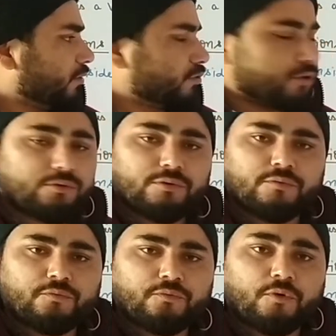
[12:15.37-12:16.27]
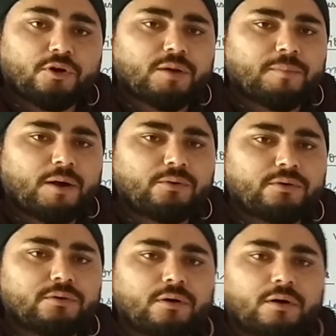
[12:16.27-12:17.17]
so what
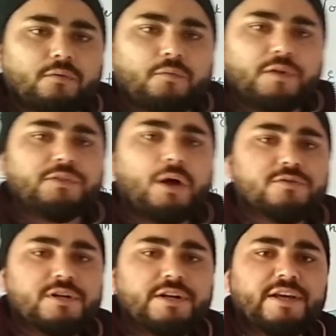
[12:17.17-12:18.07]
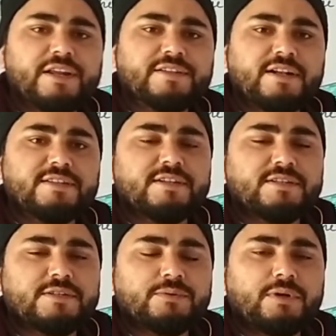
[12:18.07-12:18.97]
about 1000 degrees
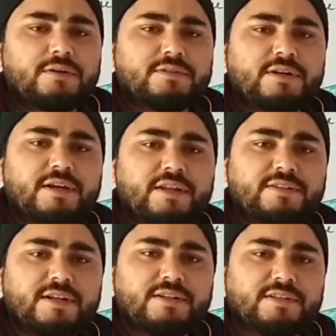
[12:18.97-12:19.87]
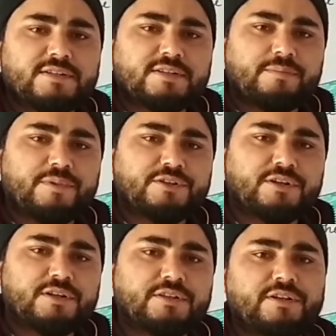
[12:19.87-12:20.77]
Celsius, 2000 degrees Celsius
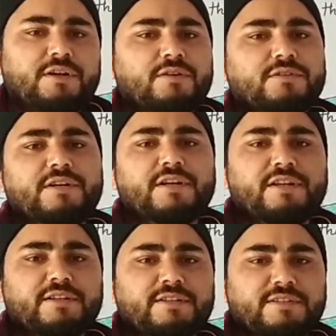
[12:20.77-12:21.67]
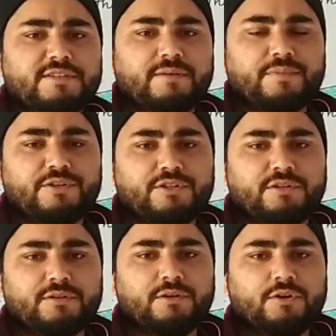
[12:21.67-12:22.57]
temperature, 3000 degrees Celsius
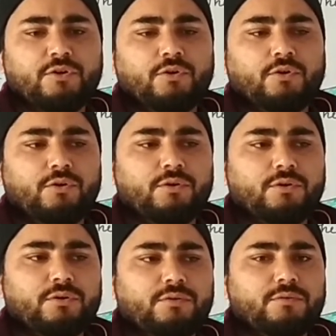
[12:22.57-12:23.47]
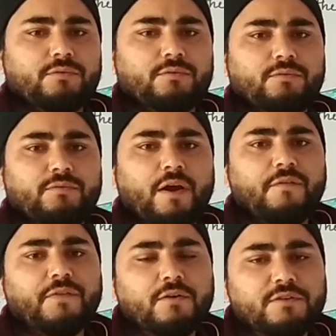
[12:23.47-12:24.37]
temperature, or
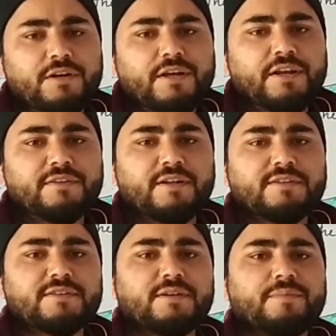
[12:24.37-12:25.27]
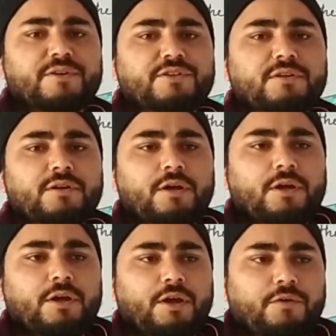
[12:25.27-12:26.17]
5000 degrees Celsius temperature?
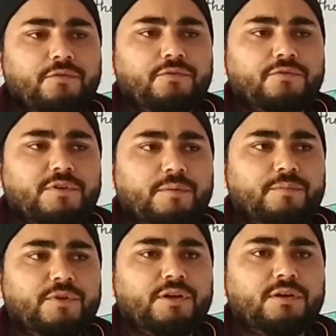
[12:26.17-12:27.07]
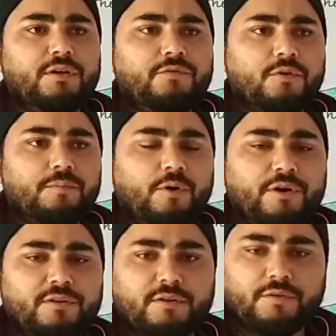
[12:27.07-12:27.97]
If something, if your
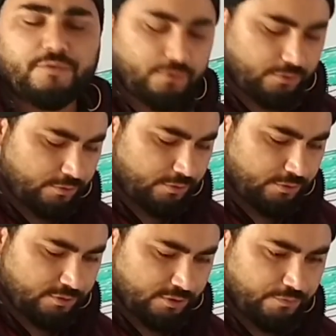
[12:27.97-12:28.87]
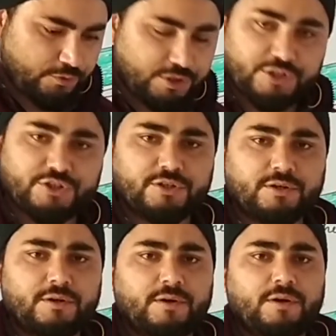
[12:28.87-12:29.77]
body, if you touch,
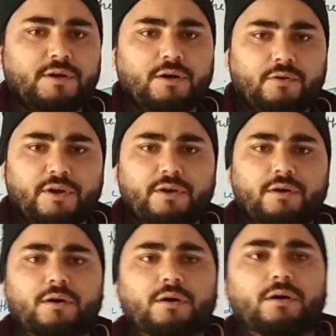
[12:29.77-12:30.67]
okay,